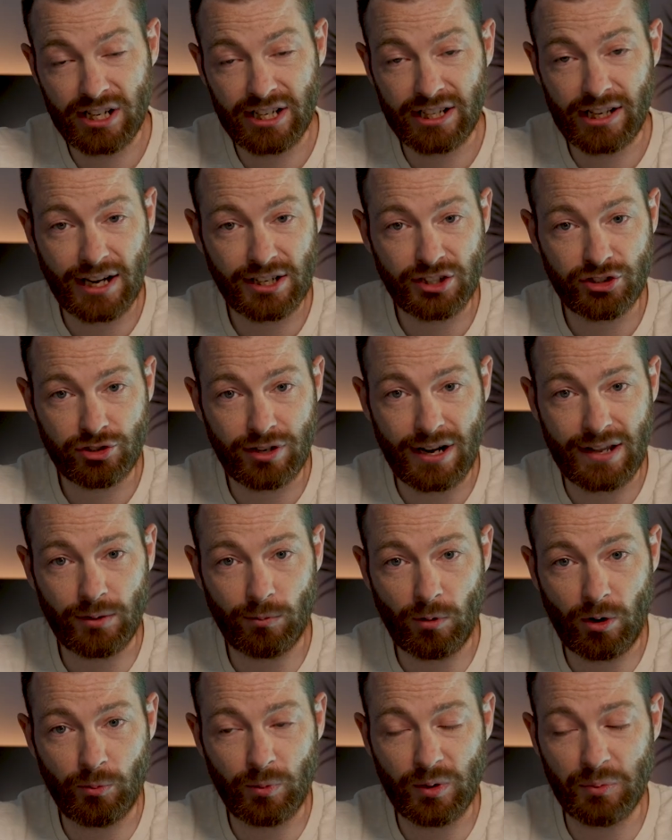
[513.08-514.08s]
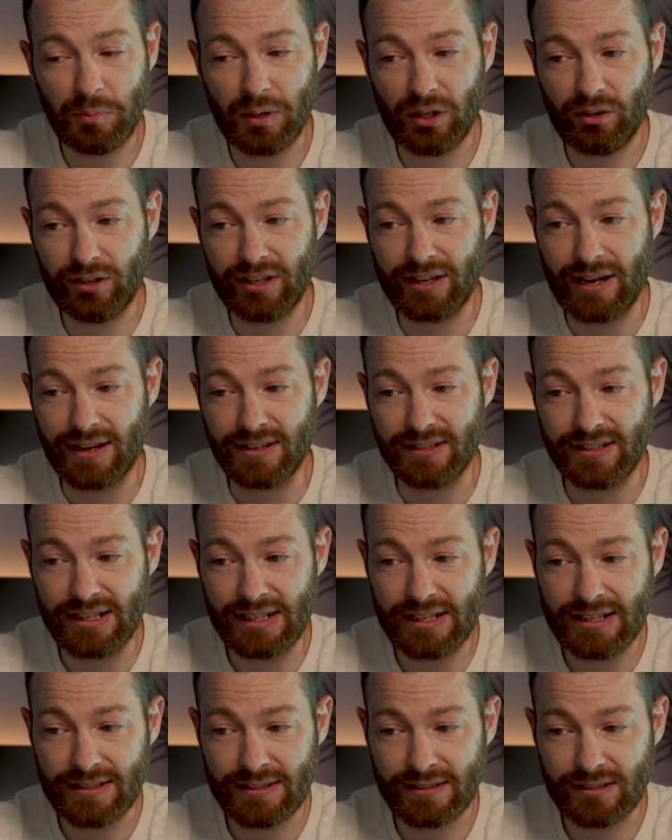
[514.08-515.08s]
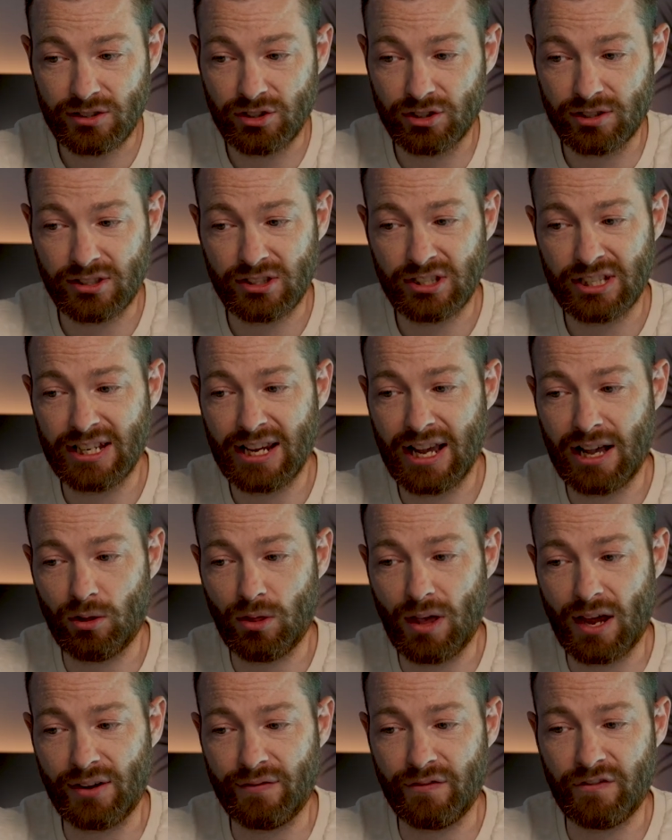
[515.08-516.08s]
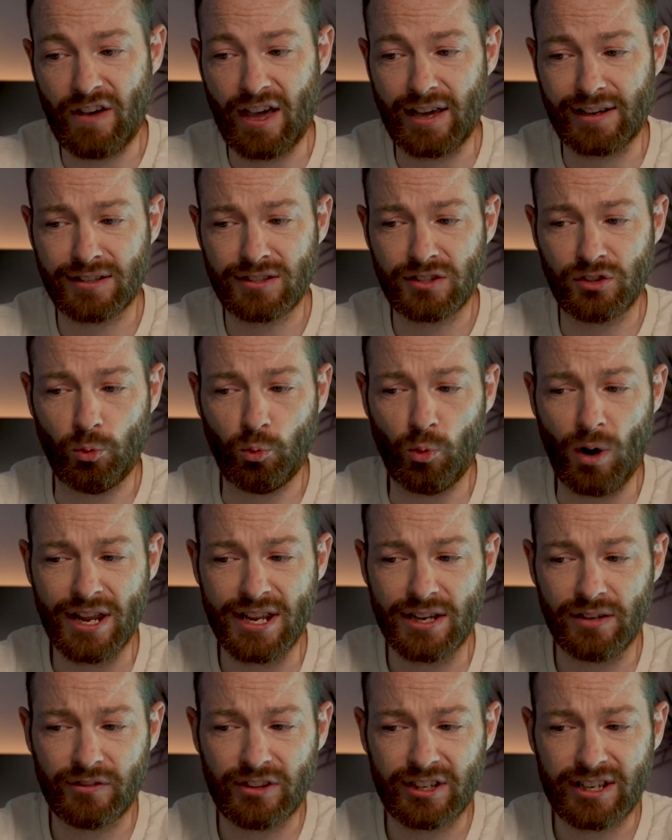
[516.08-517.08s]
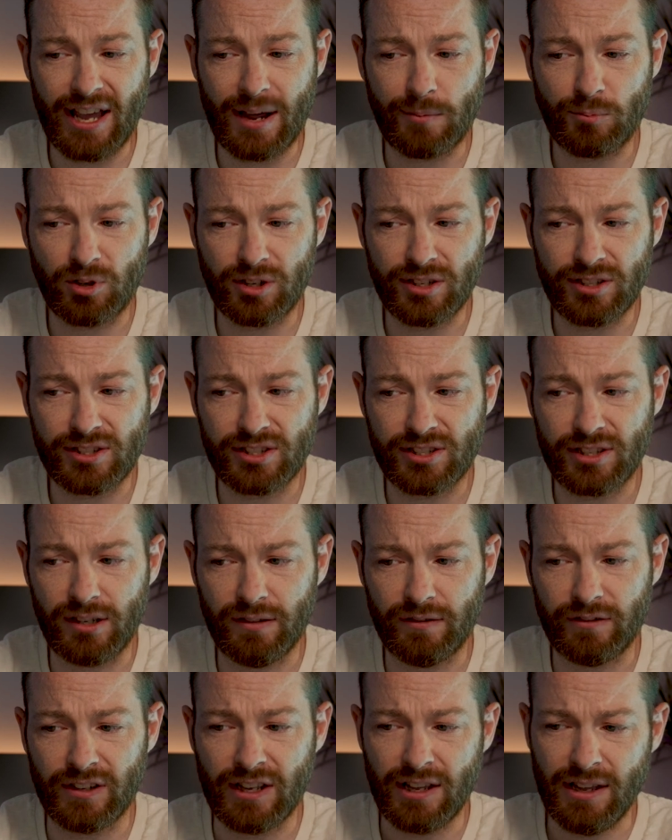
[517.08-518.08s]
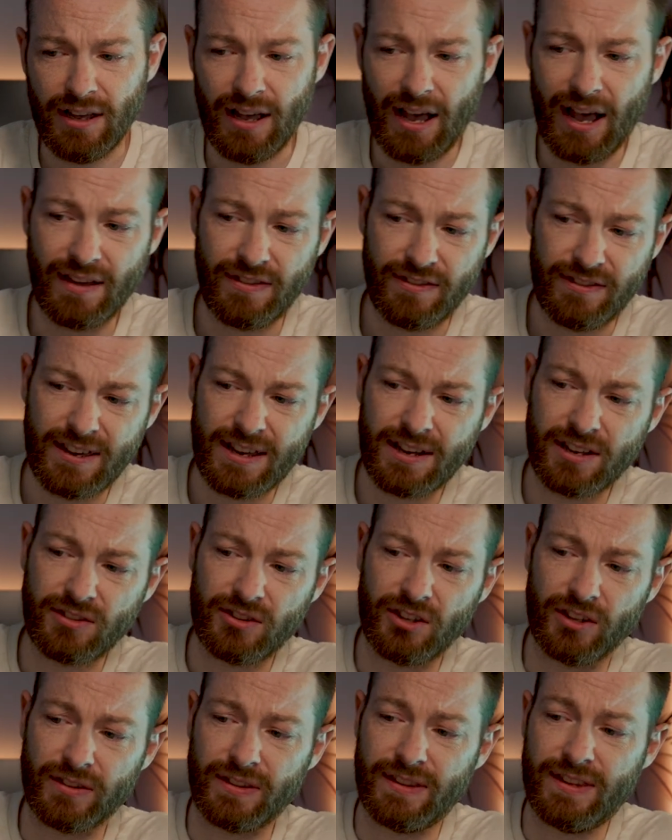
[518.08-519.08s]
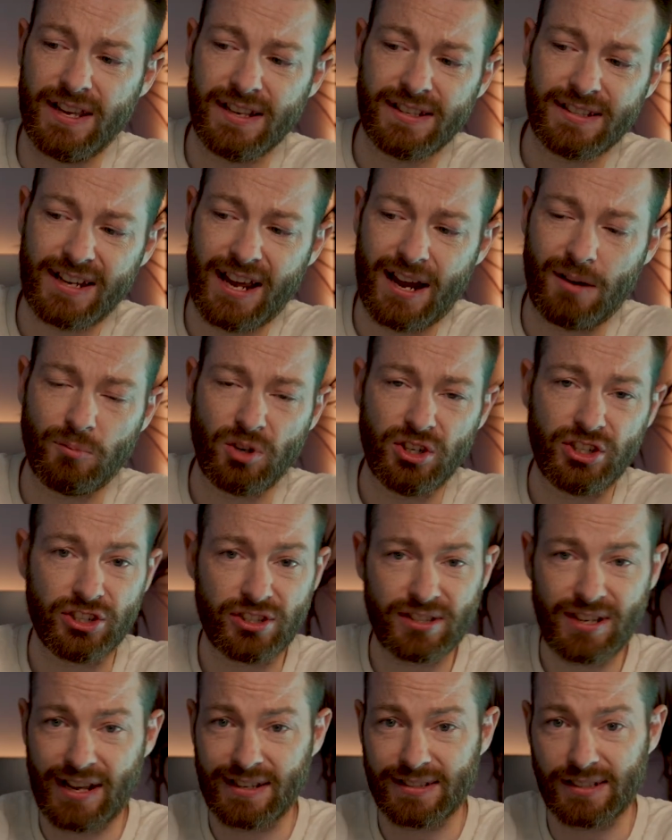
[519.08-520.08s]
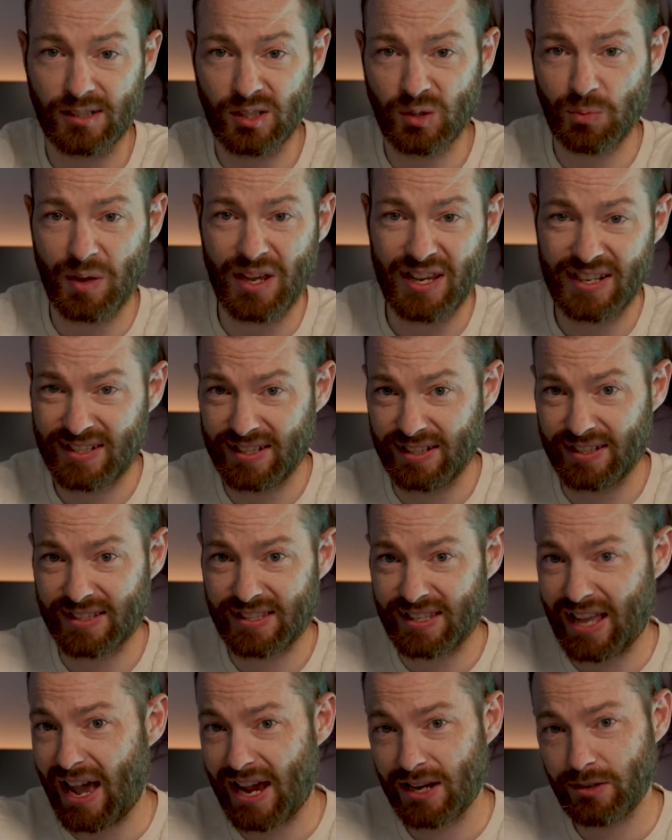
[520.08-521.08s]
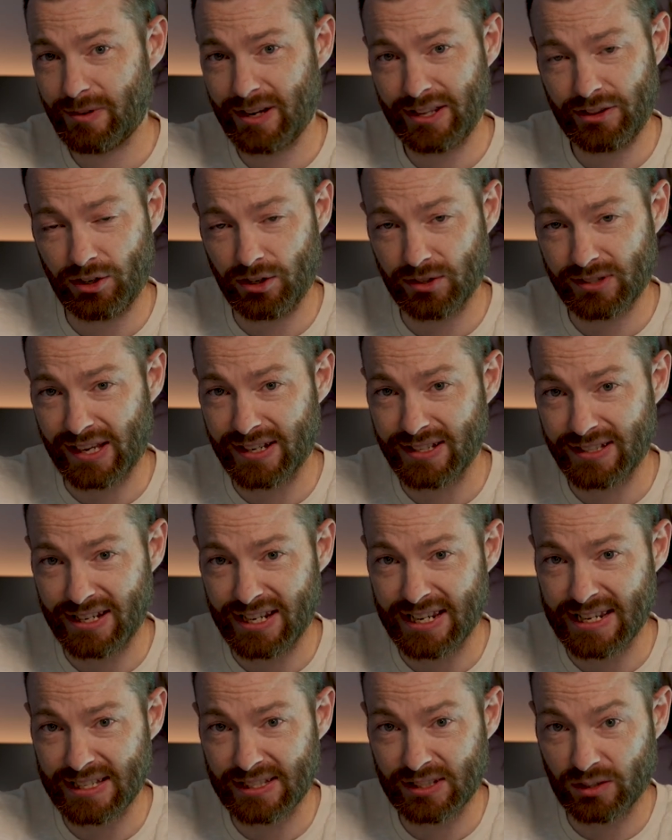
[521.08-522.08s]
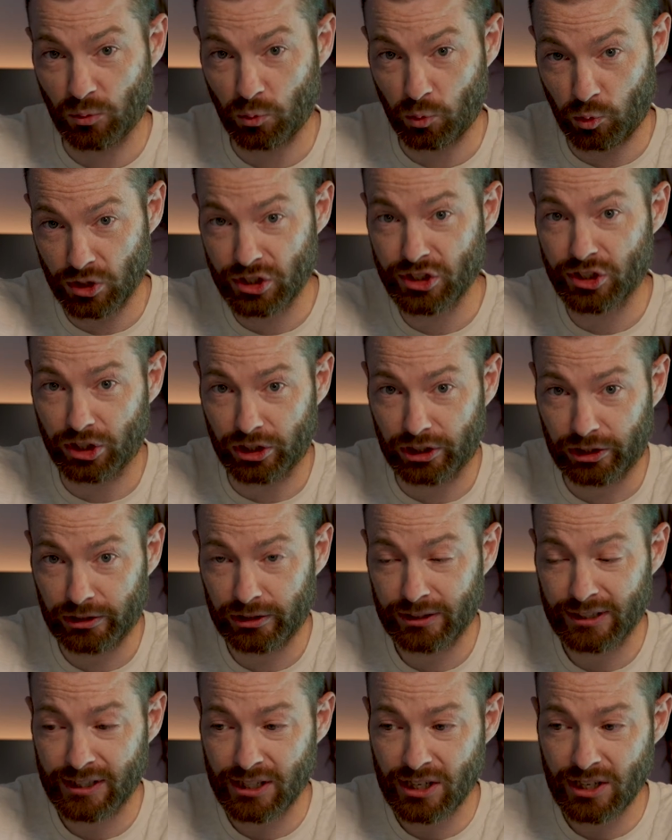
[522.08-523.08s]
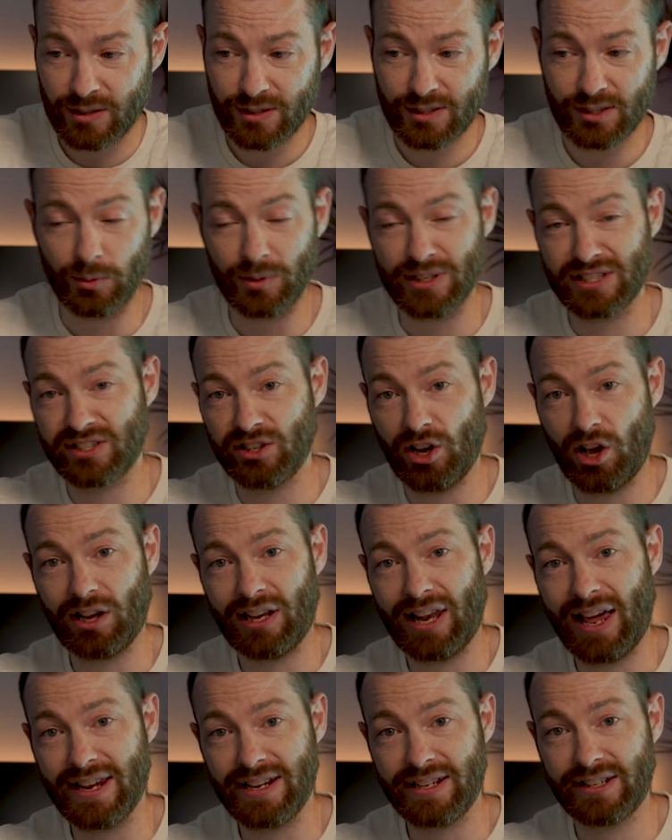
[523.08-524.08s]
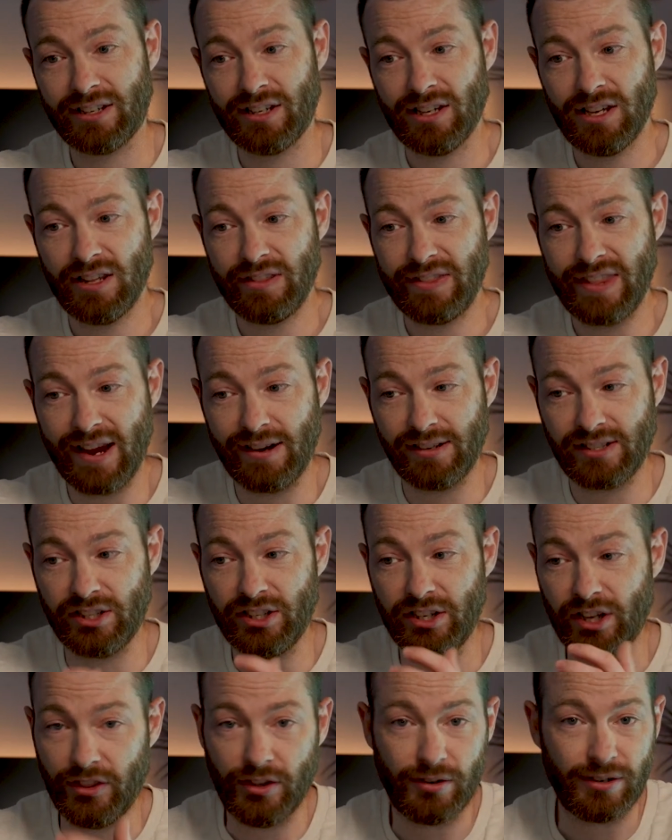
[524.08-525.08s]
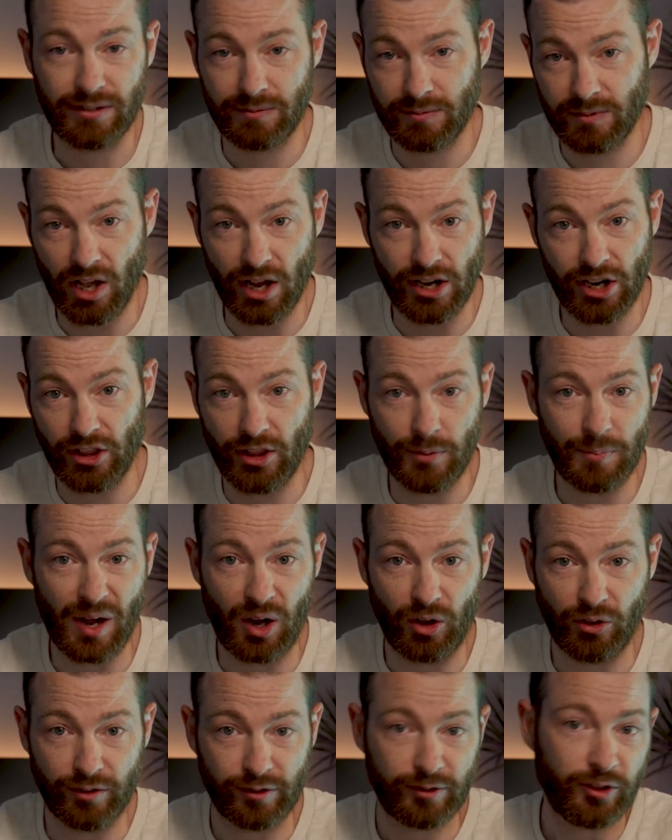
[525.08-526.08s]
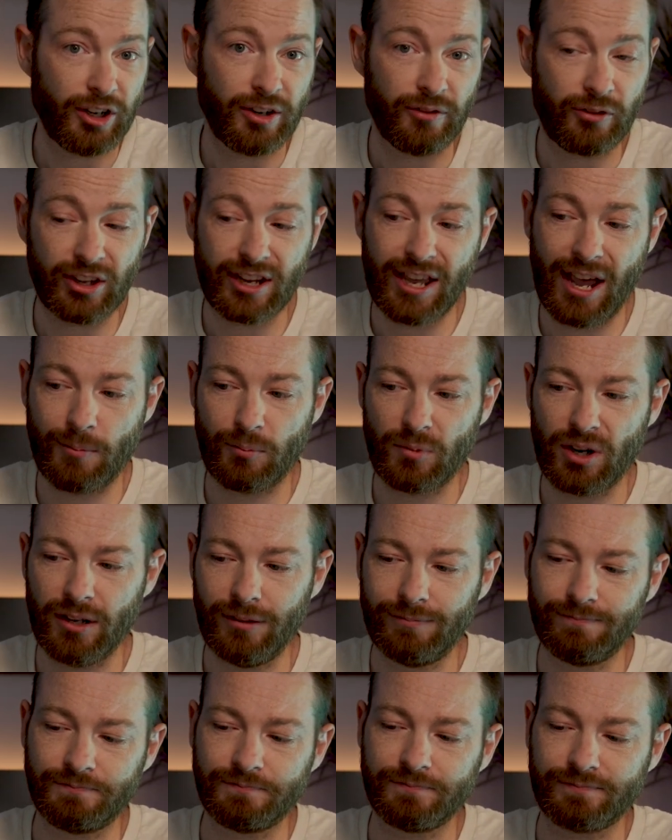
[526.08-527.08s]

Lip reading: really like to try the one with built-in NDs, just see how that affects the weight of the camera and stuff. I think that this camera just has a space inside where those NDs would go, so it's not like there's another bit on the front of the camera.